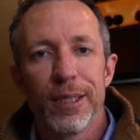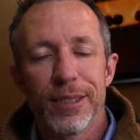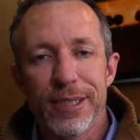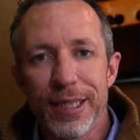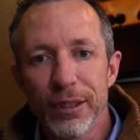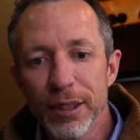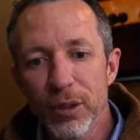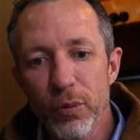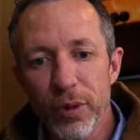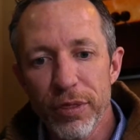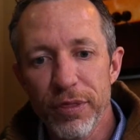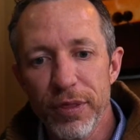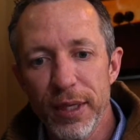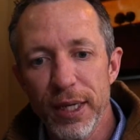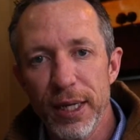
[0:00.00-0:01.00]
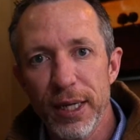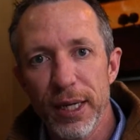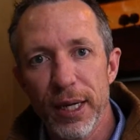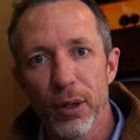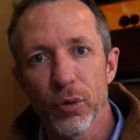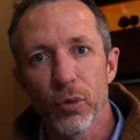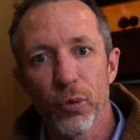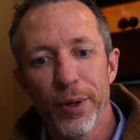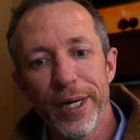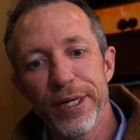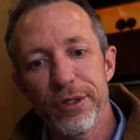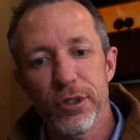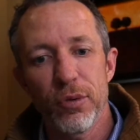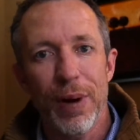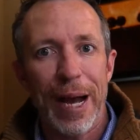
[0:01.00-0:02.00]
Dealing with the
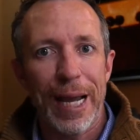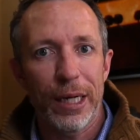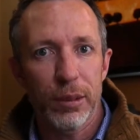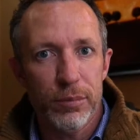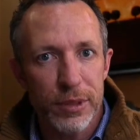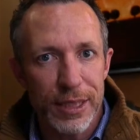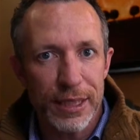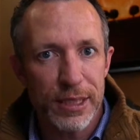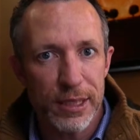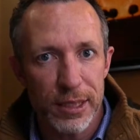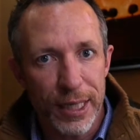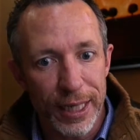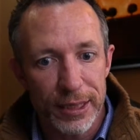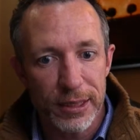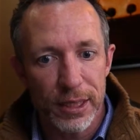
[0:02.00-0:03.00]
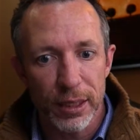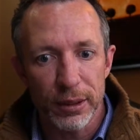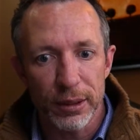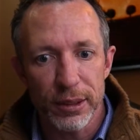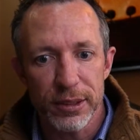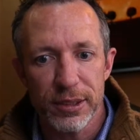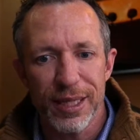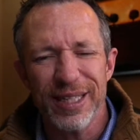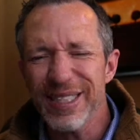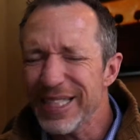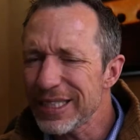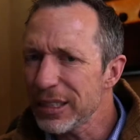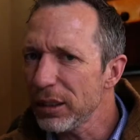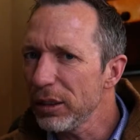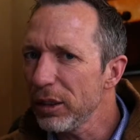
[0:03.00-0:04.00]
redo items, that's the next on the list. That
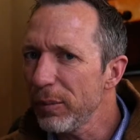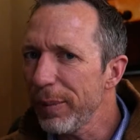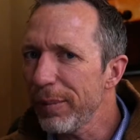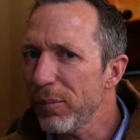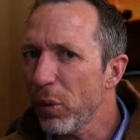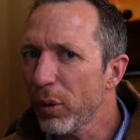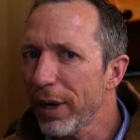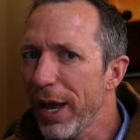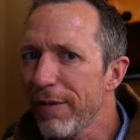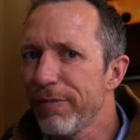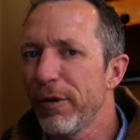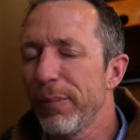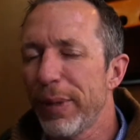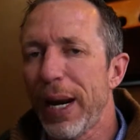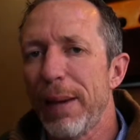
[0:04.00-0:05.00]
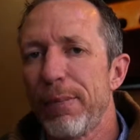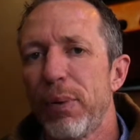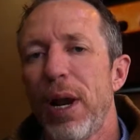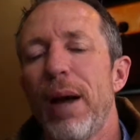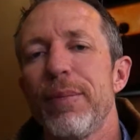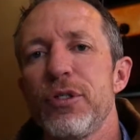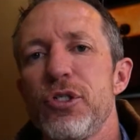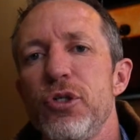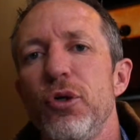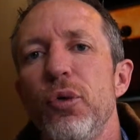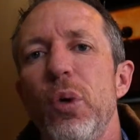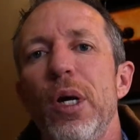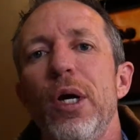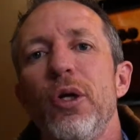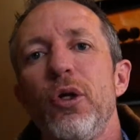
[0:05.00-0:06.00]
takes a little bit more effort, but I promise
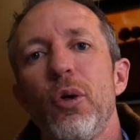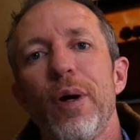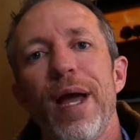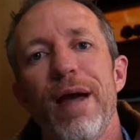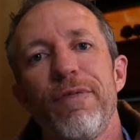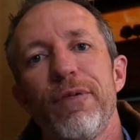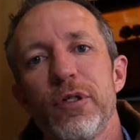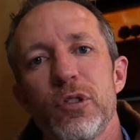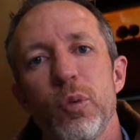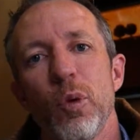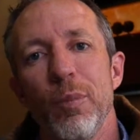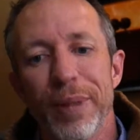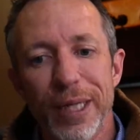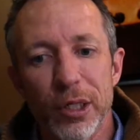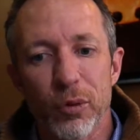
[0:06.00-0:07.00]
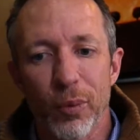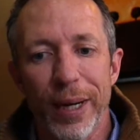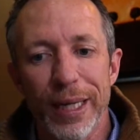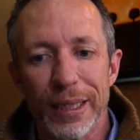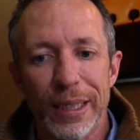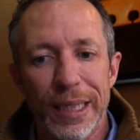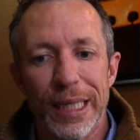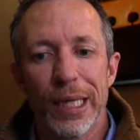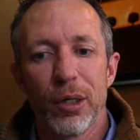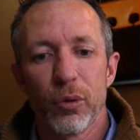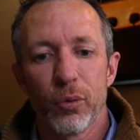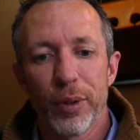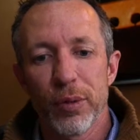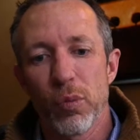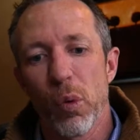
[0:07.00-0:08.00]
you, your efforts will be greatly
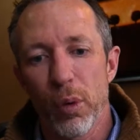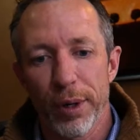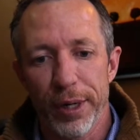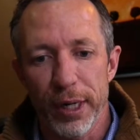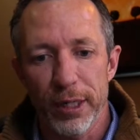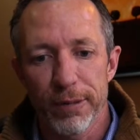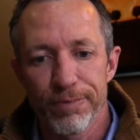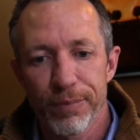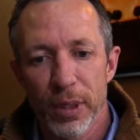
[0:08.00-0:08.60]
rewarded.